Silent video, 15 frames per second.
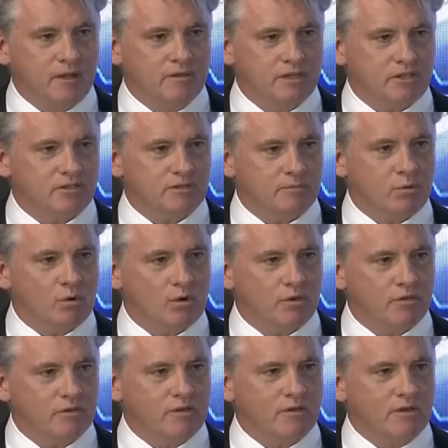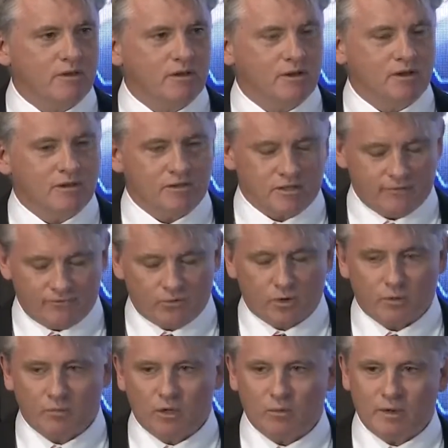support the
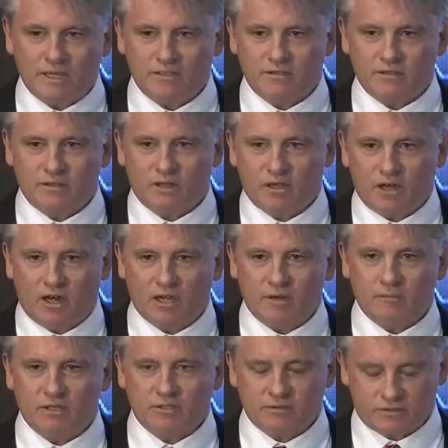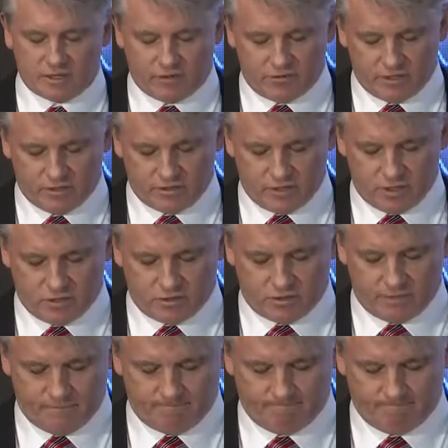informal waste economies of Southeast Asia.